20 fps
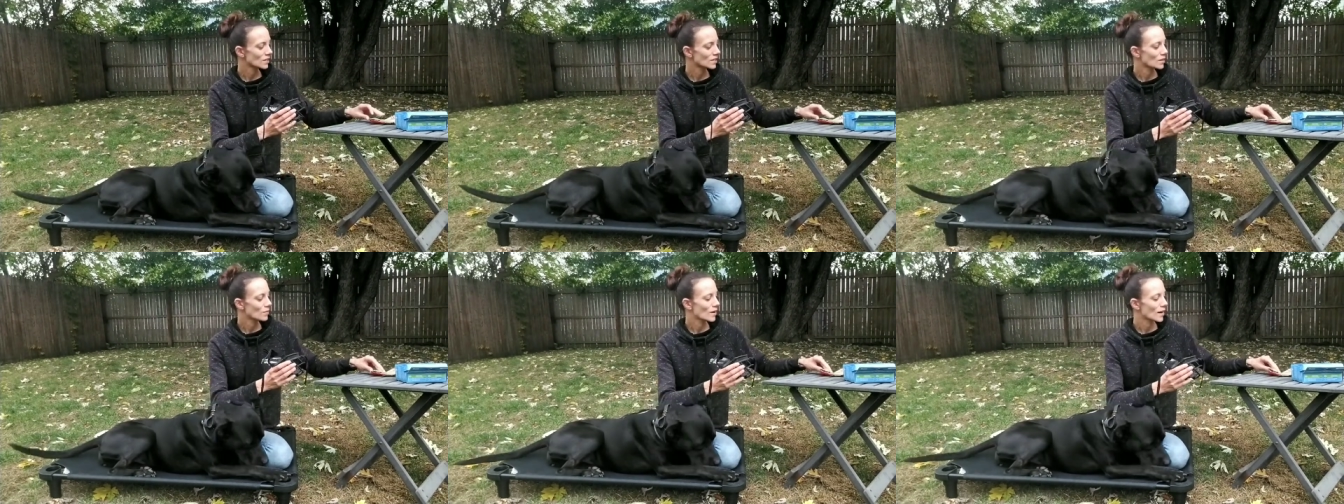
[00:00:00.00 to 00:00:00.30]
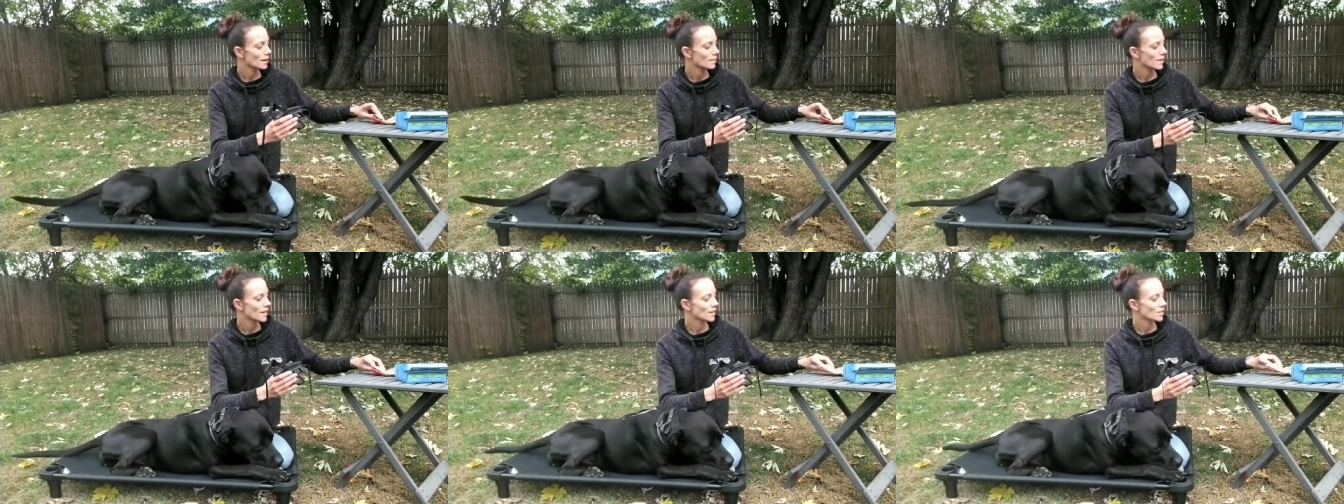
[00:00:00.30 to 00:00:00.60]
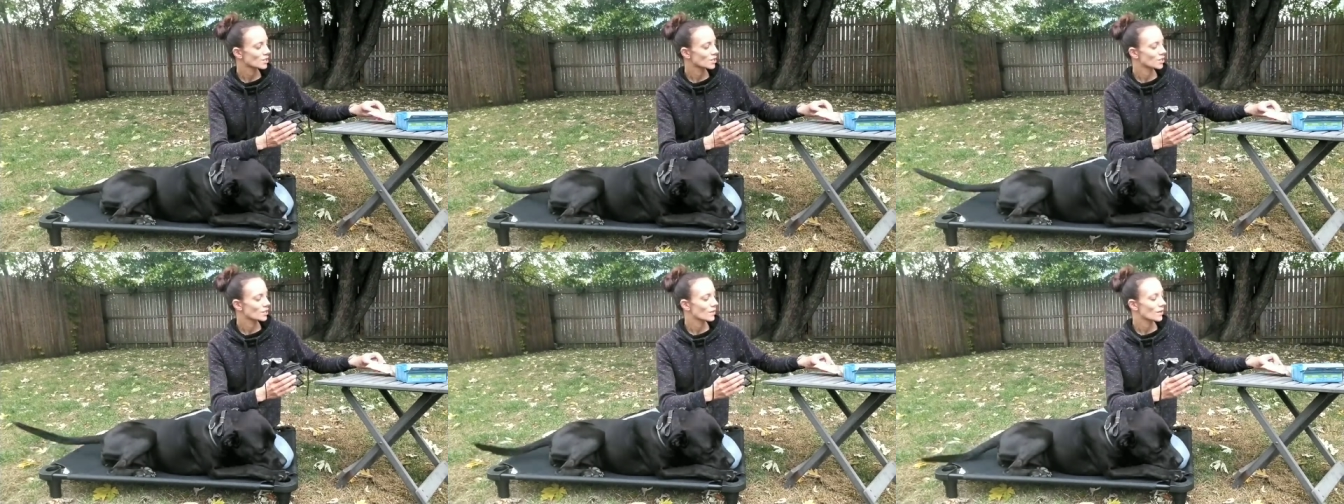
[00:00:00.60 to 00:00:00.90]
So you want to make
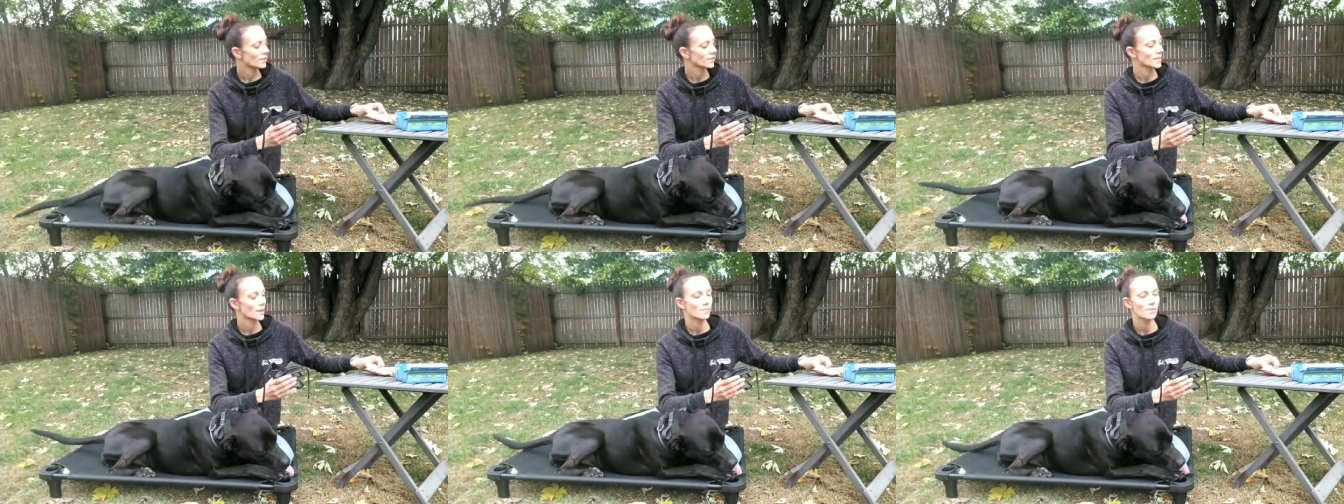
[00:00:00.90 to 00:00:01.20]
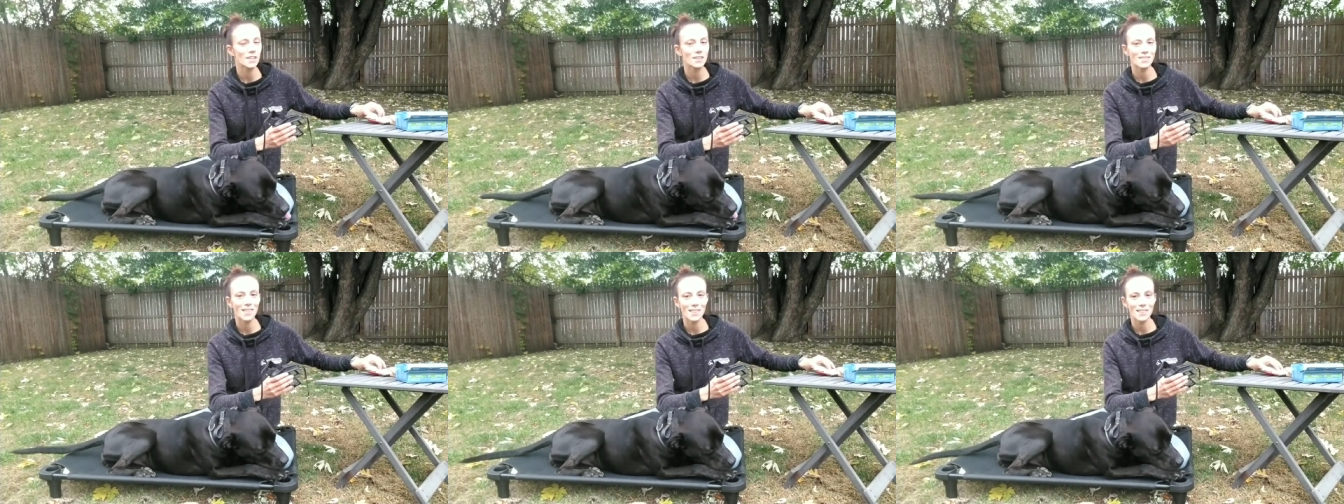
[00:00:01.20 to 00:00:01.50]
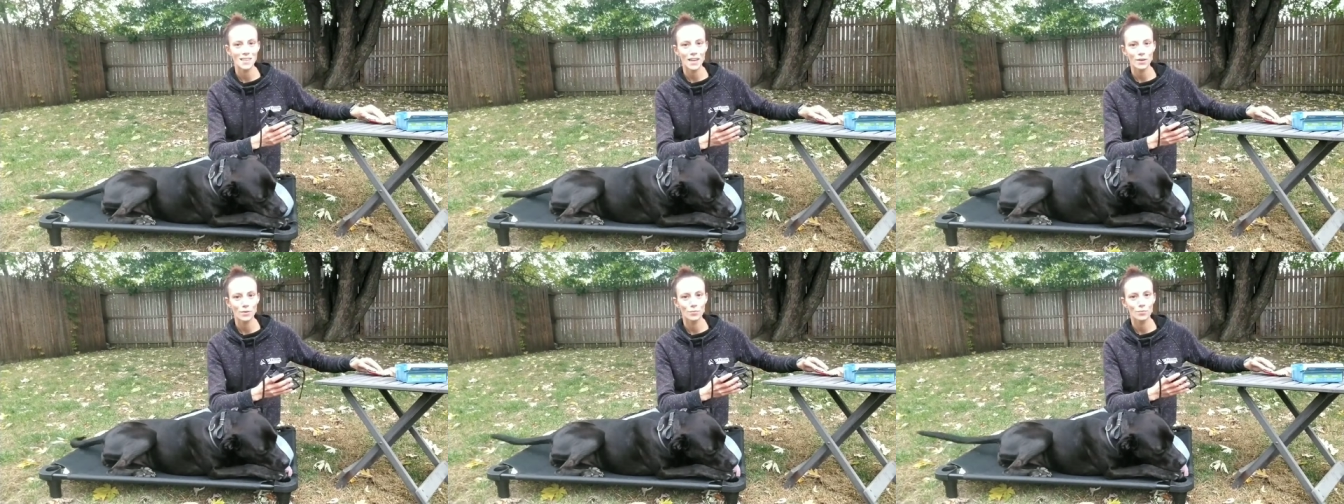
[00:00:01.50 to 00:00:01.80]
sure you have something
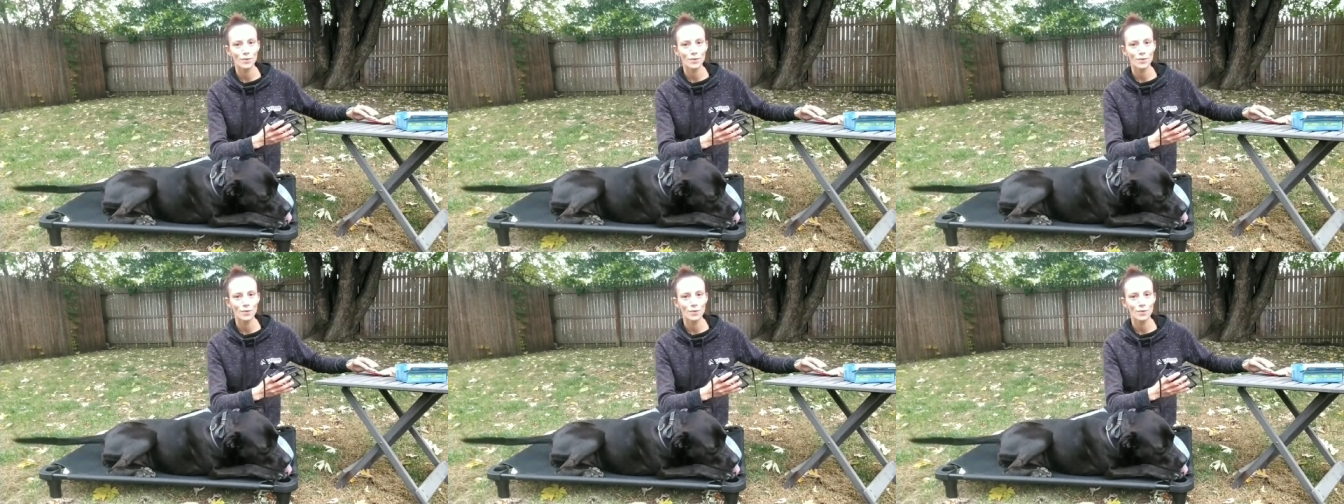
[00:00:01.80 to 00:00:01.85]
that they